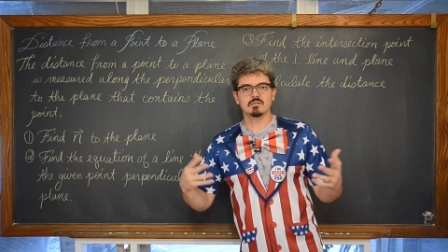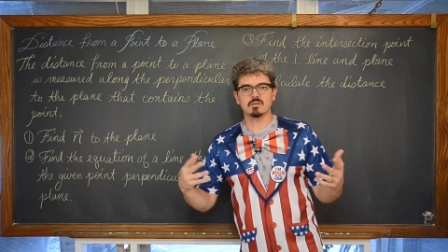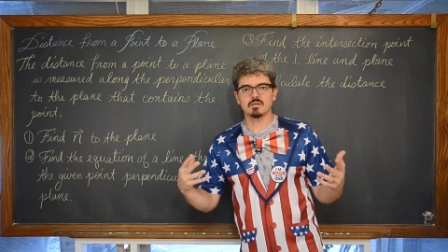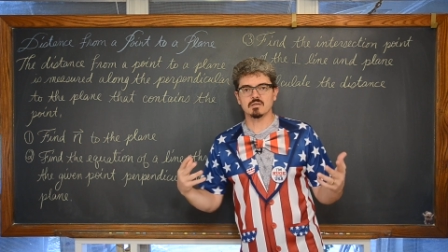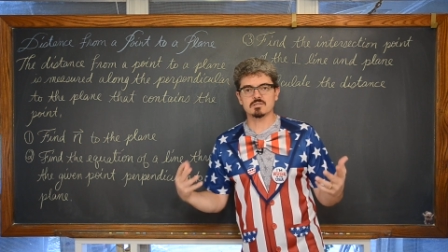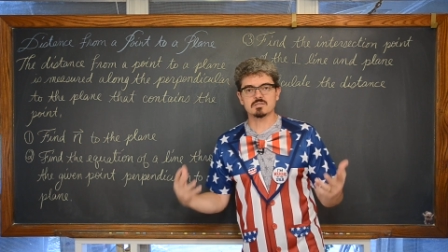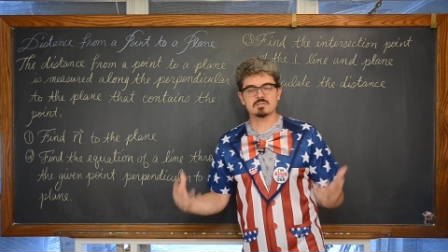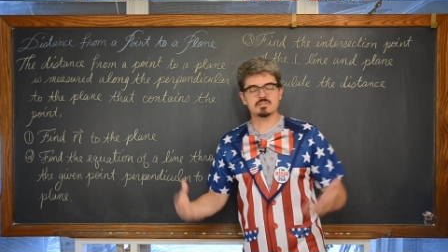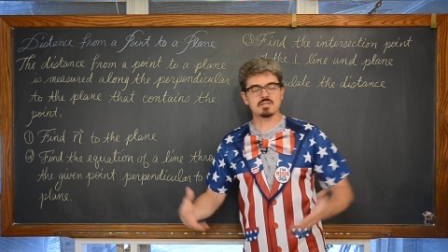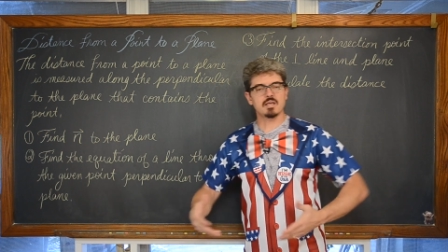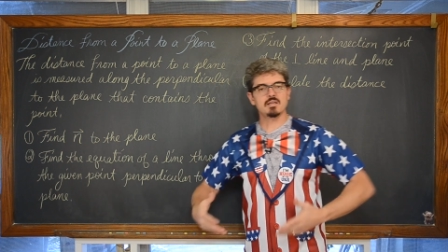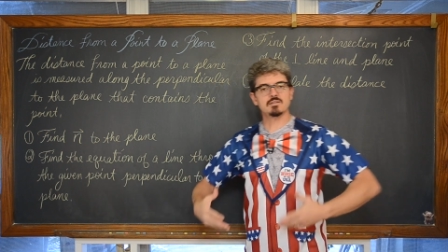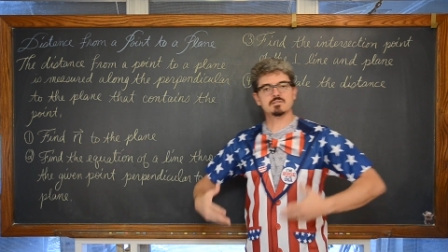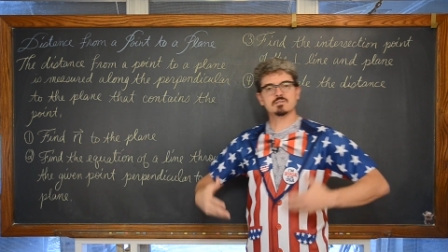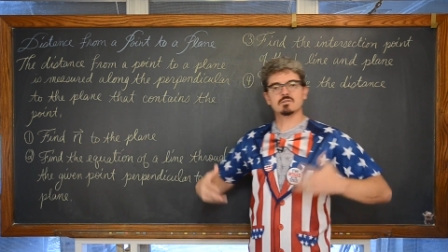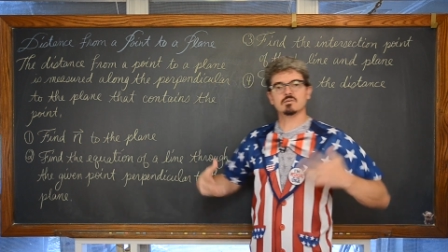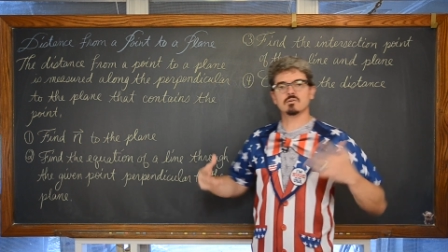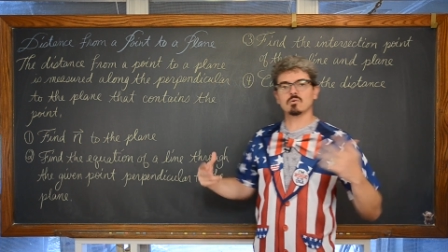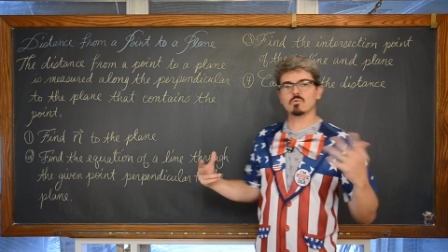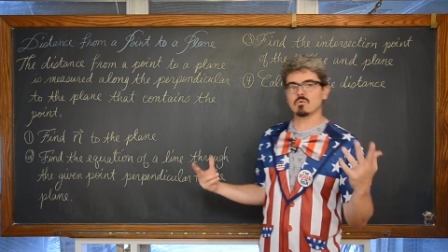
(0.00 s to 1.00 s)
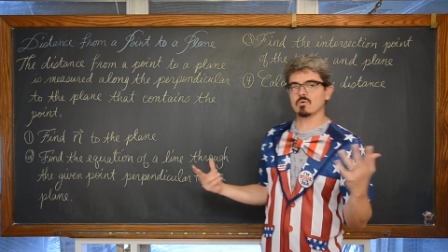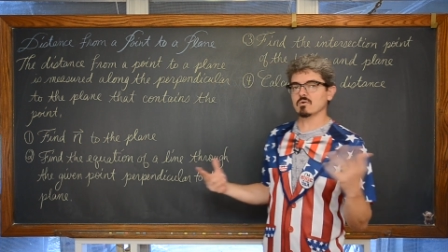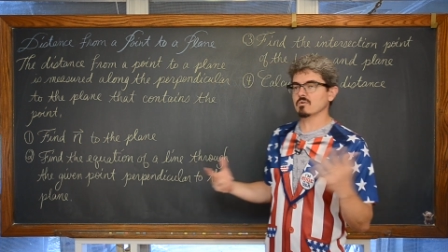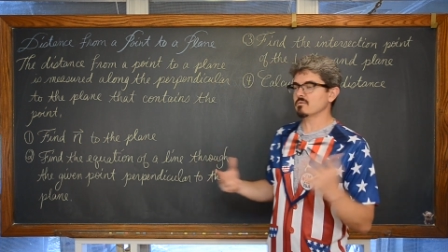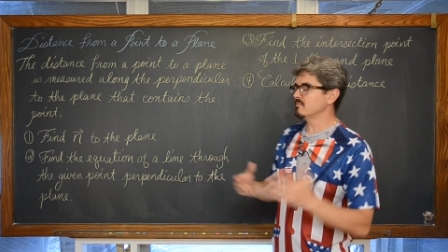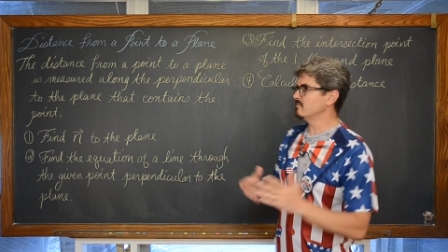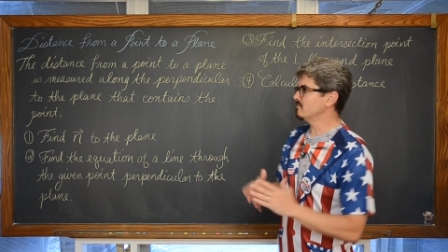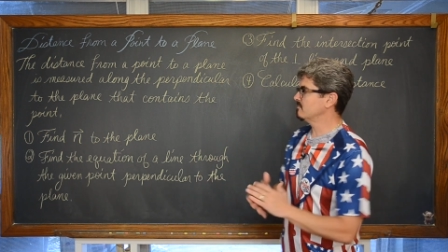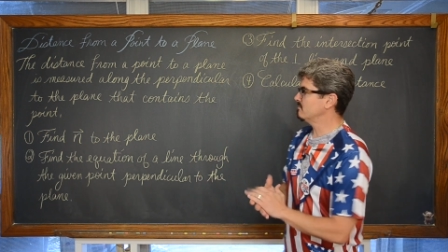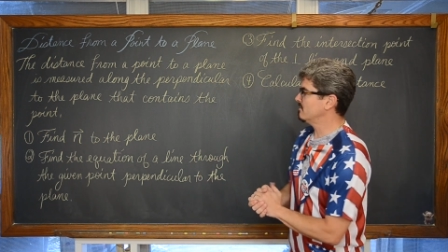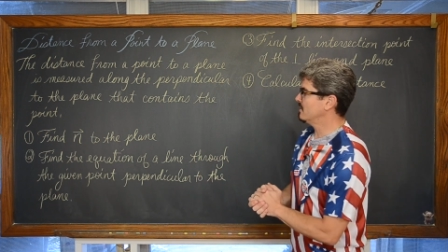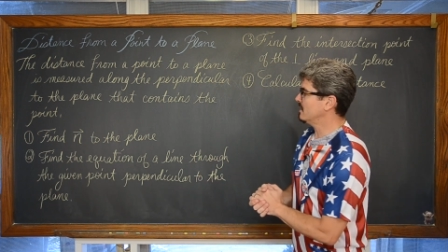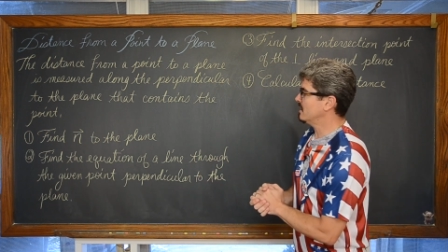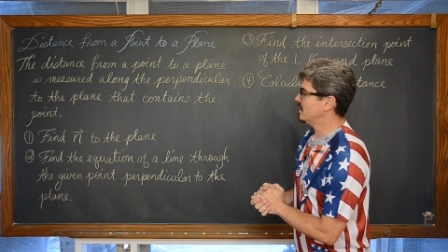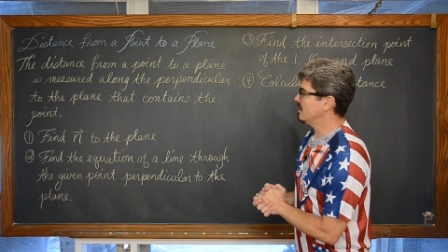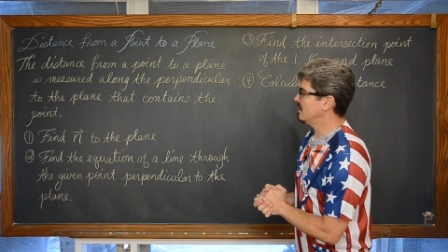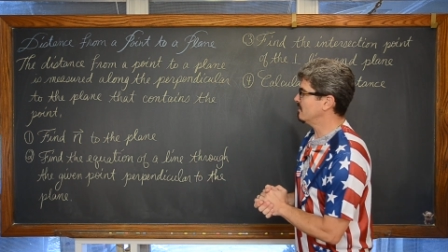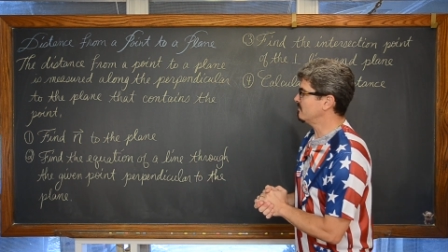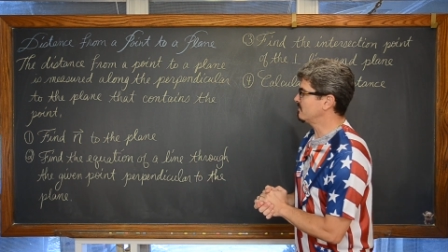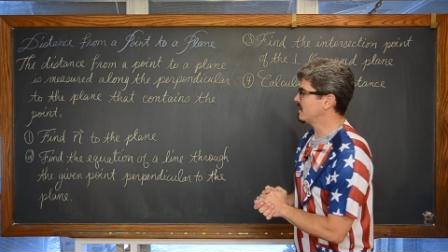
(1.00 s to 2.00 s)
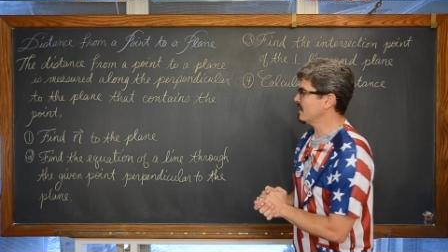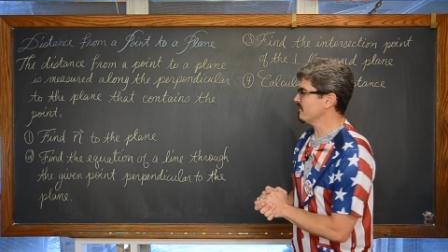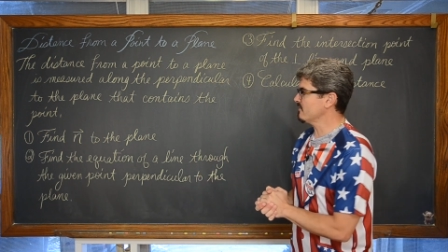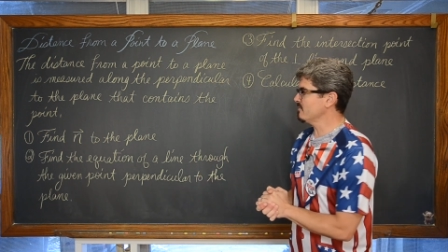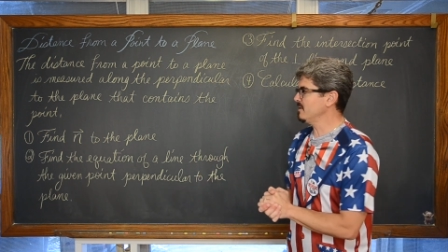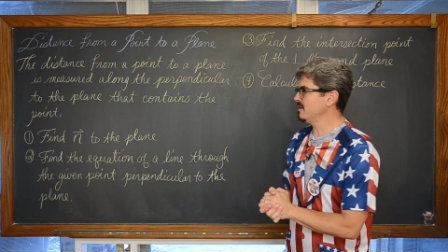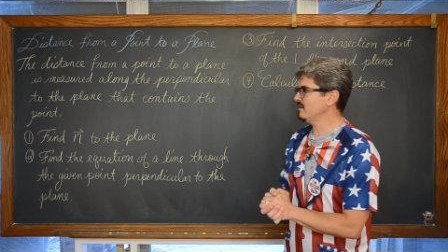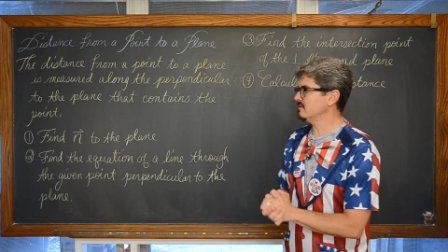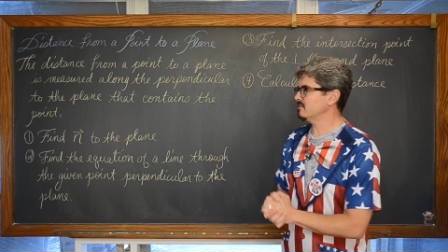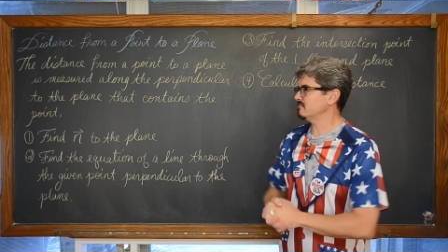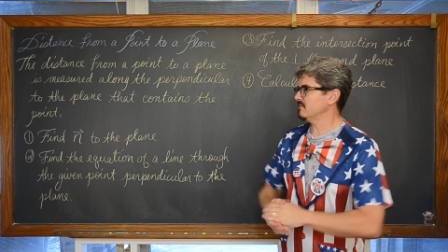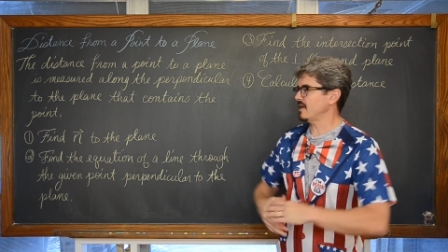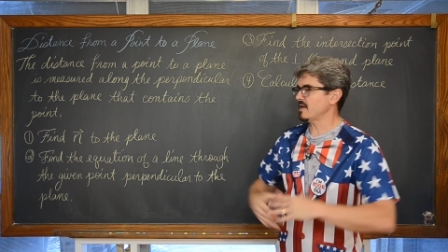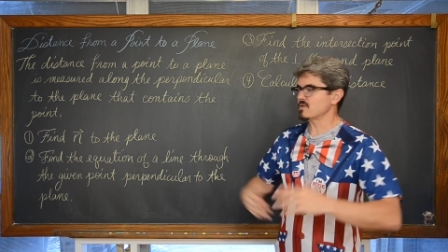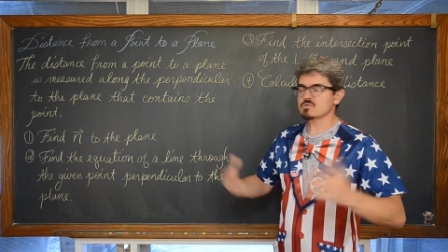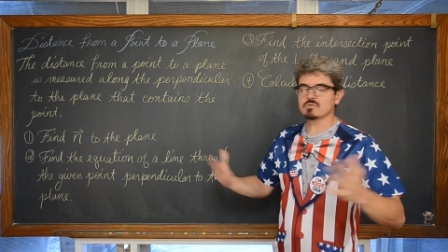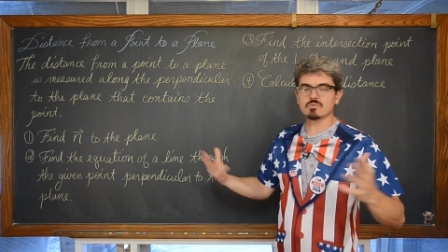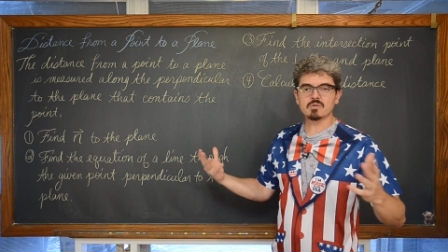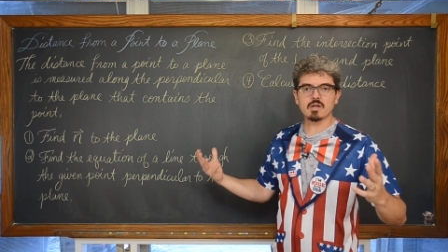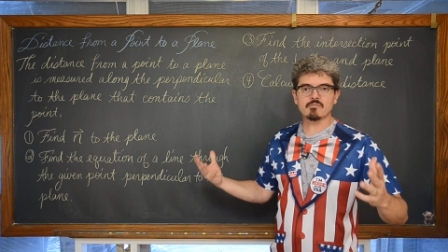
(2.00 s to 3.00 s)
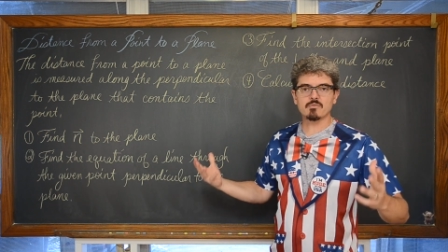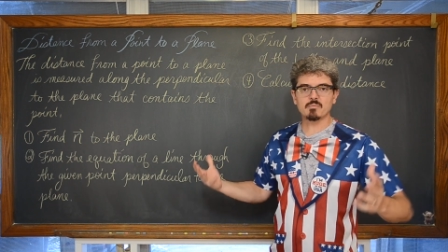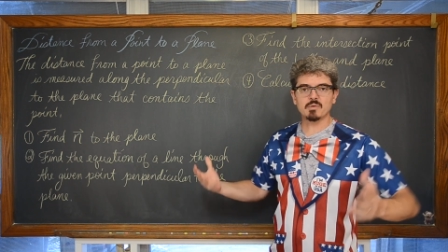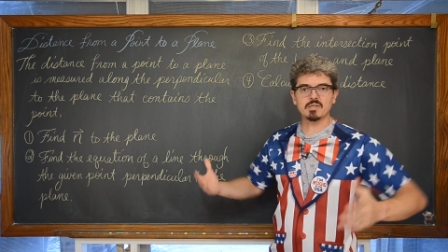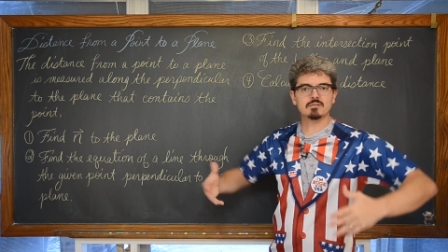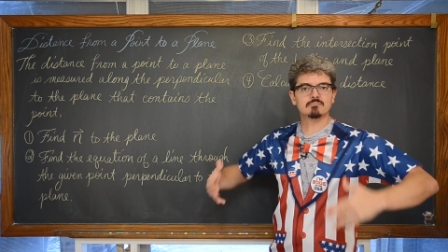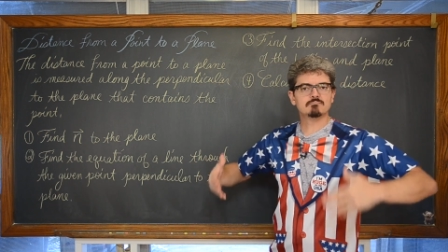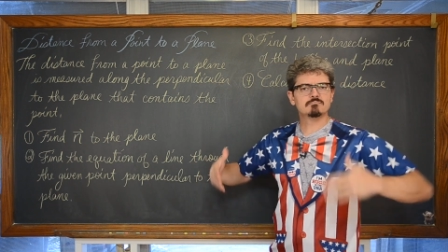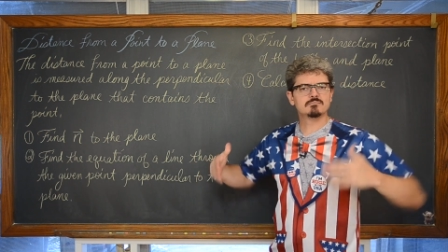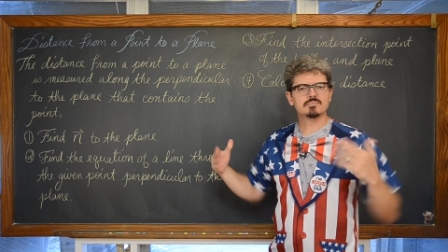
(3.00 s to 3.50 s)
uh, state, or uh, government, national government,